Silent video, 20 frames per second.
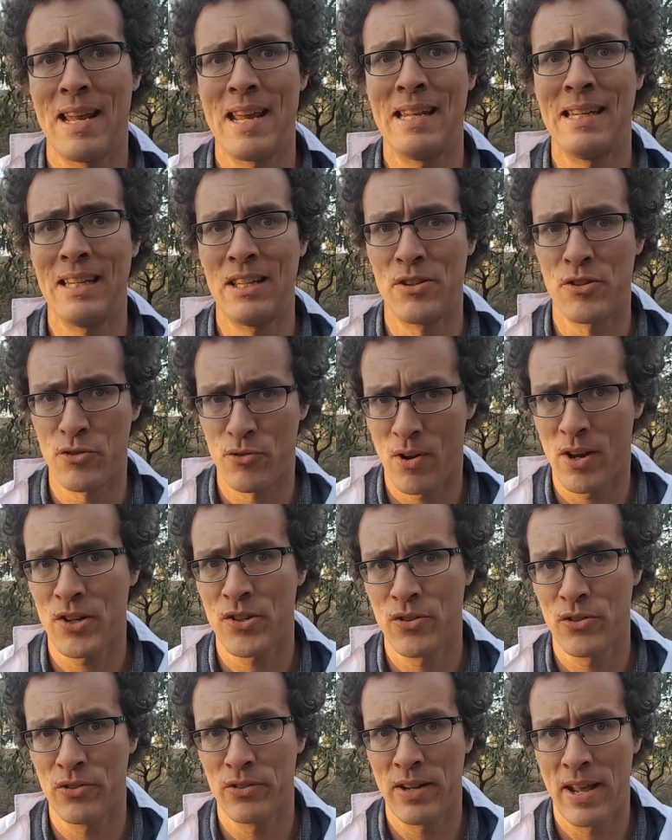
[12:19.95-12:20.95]
any
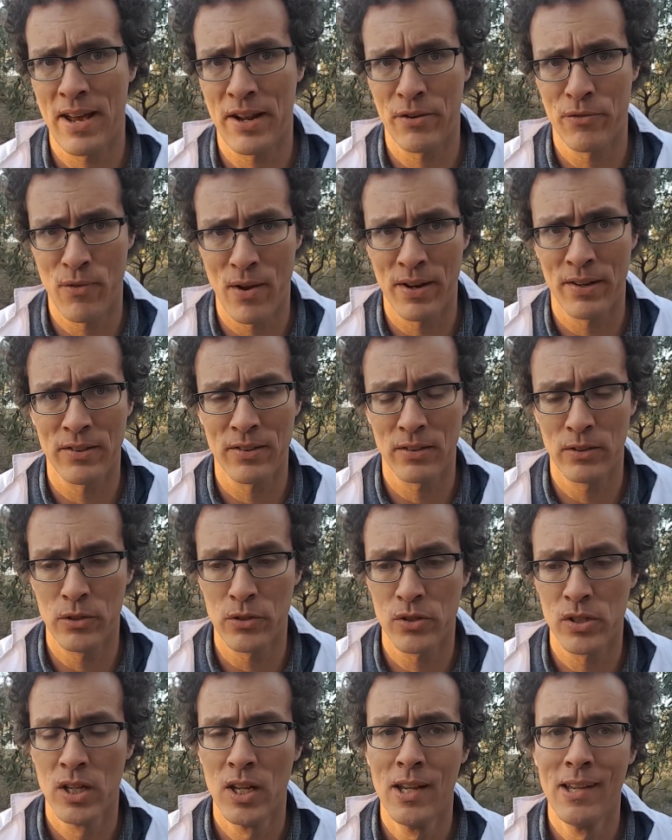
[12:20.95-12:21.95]
instruction on how to run a
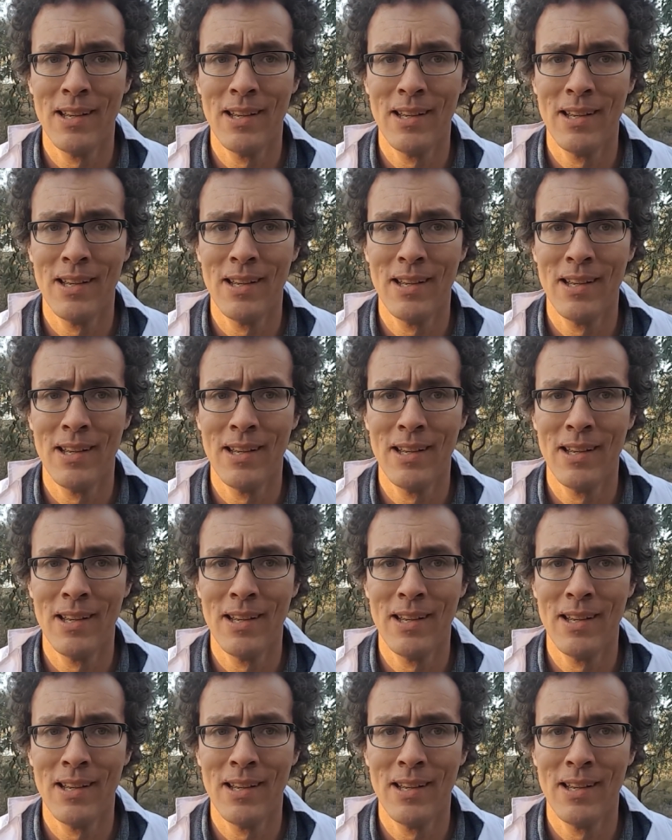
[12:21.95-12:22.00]
sluice,